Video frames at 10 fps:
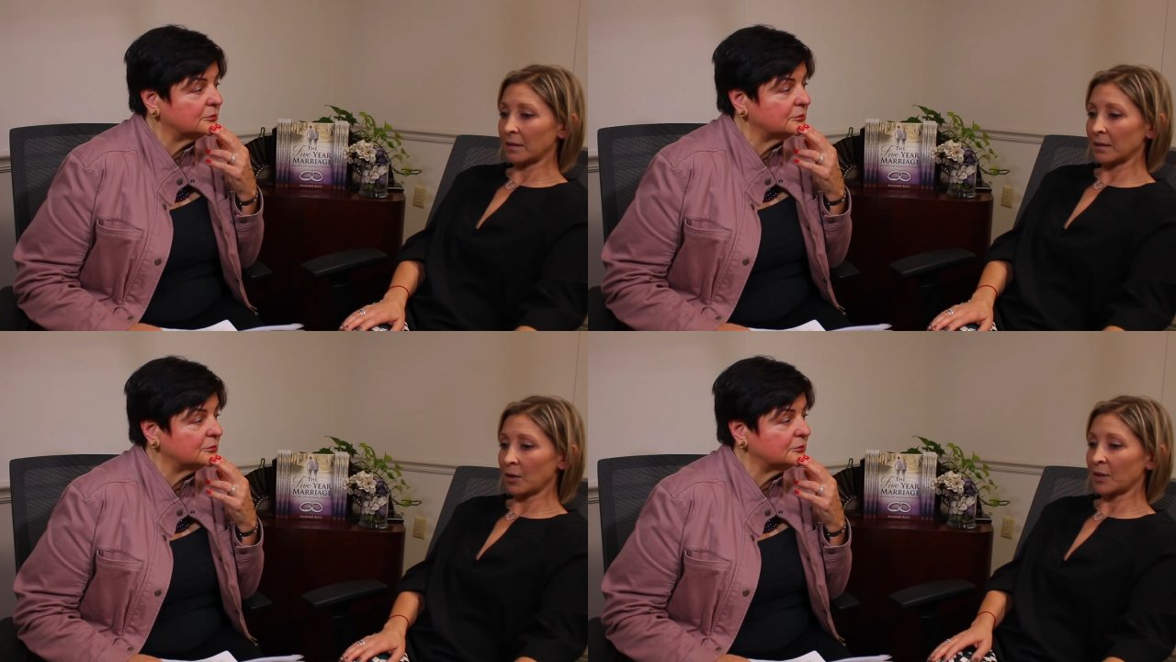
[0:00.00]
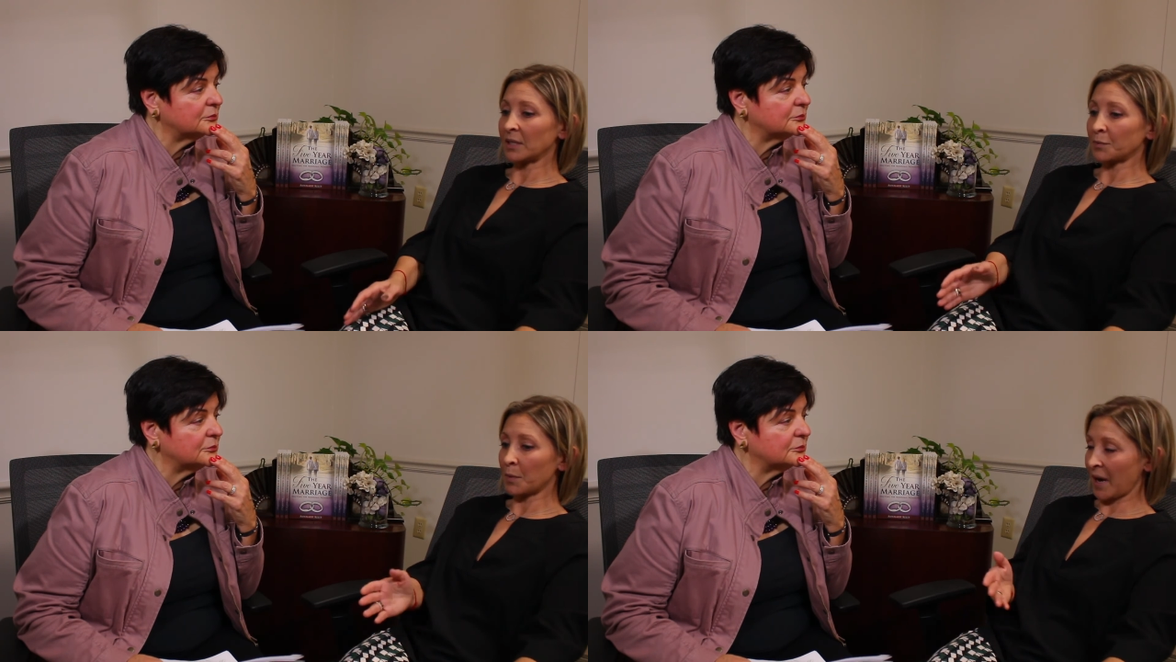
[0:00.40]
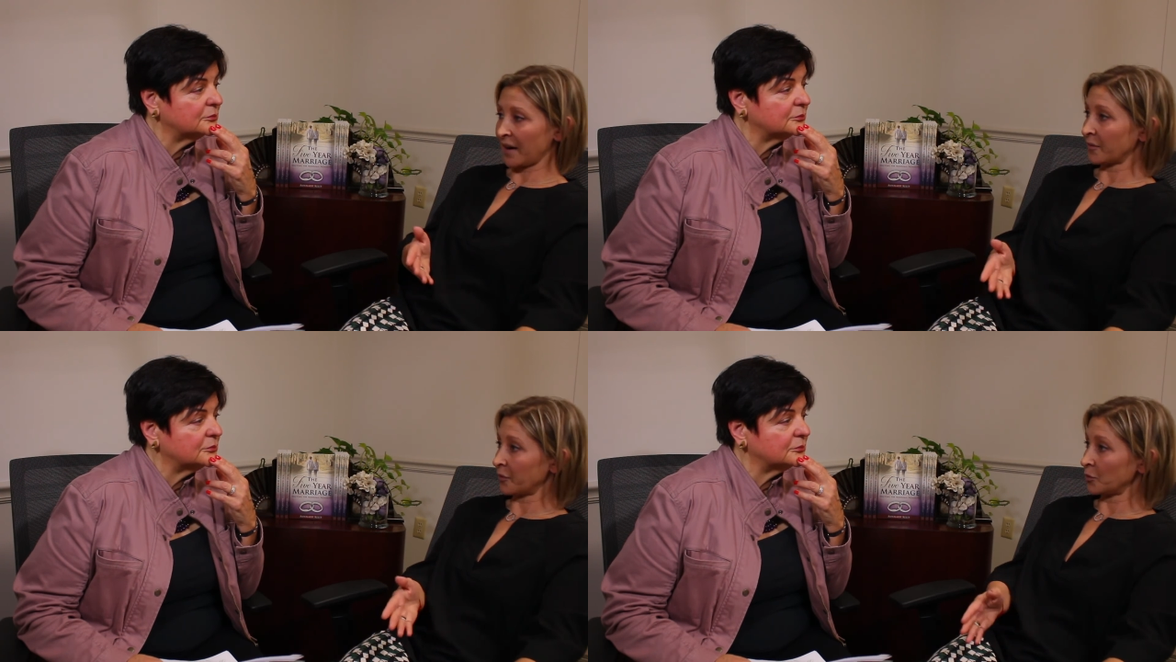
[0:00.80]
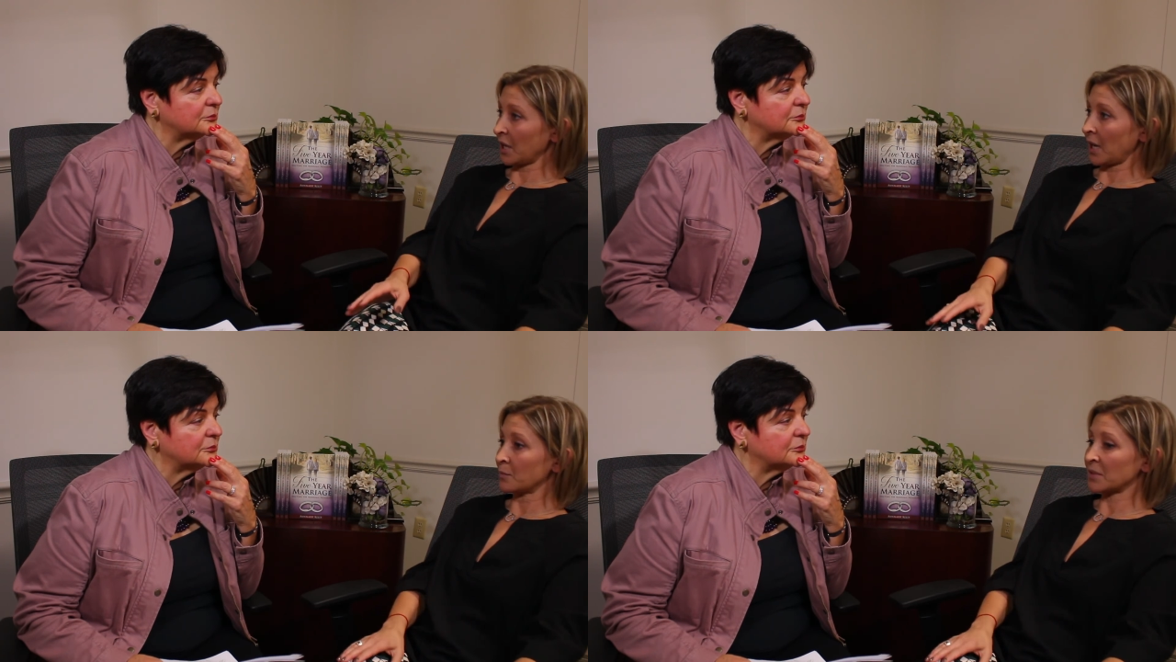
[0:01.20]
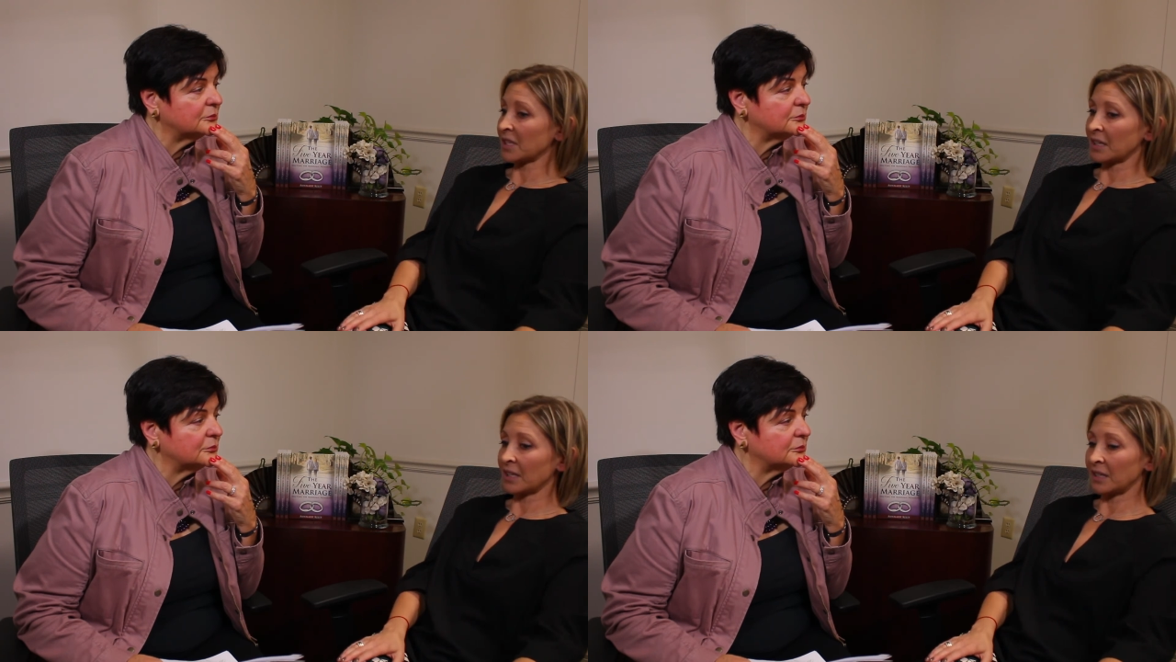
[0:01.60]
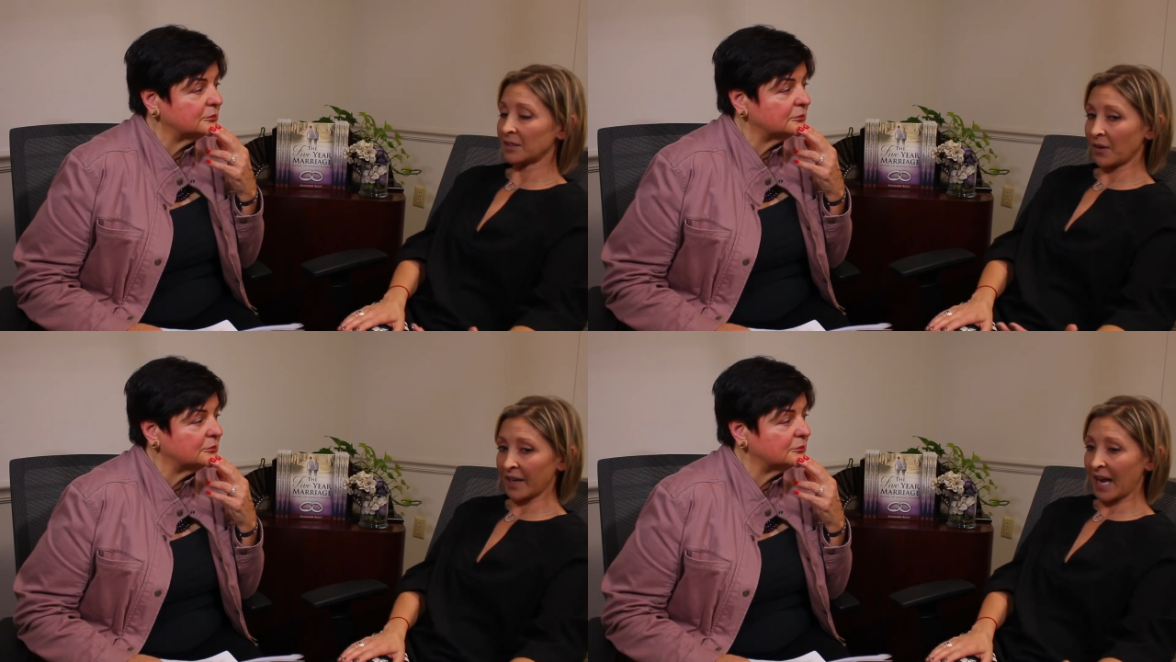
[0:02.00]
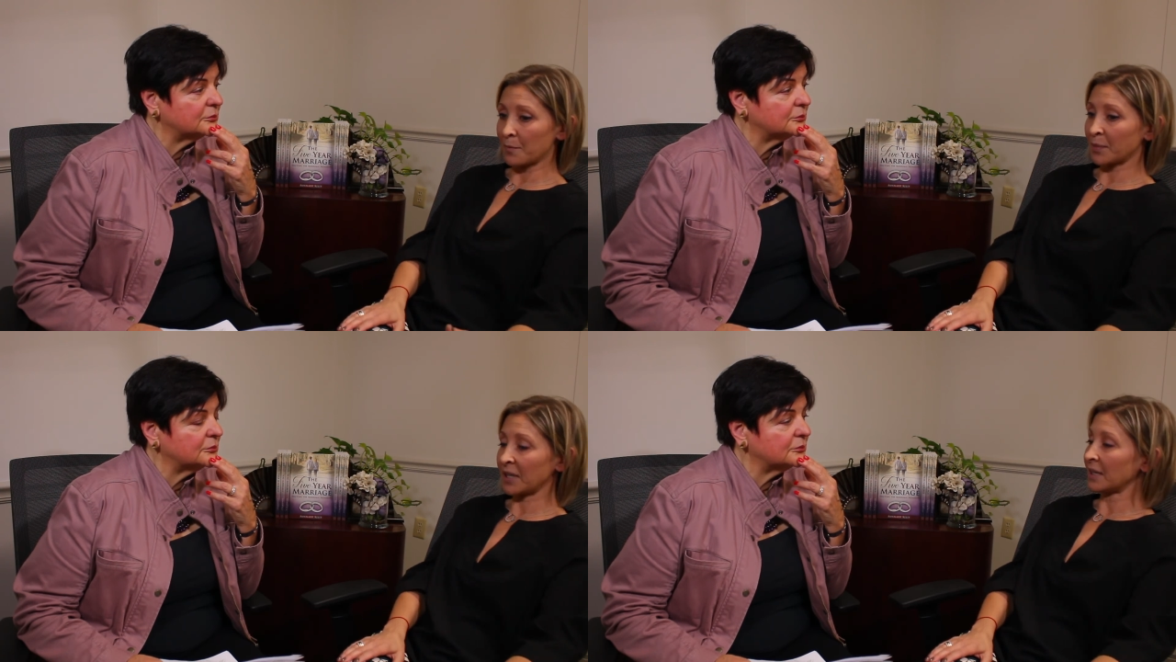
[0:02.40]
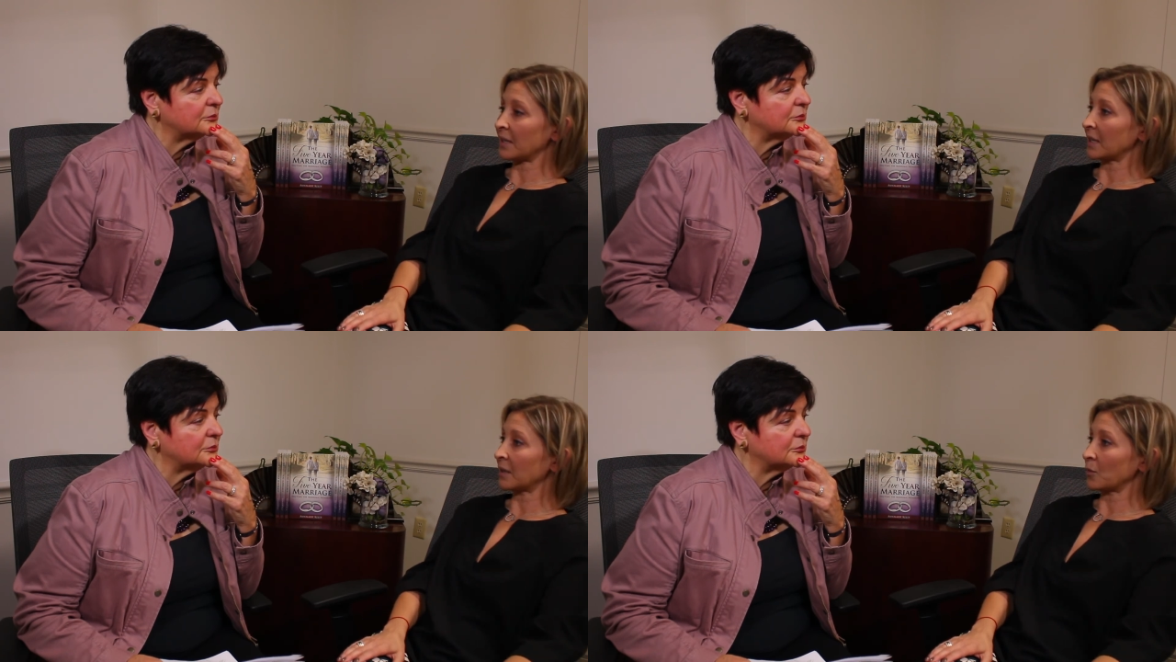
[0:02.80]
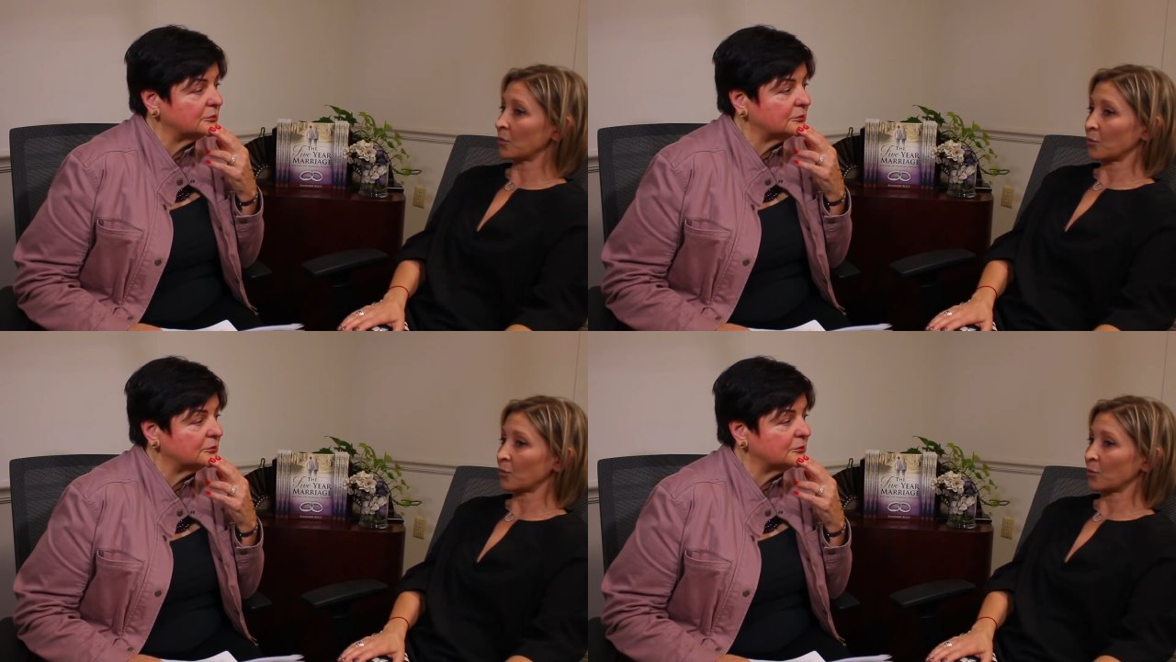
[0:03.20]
Speaker 1: you know, he's been married a few times and he's very happy, and he,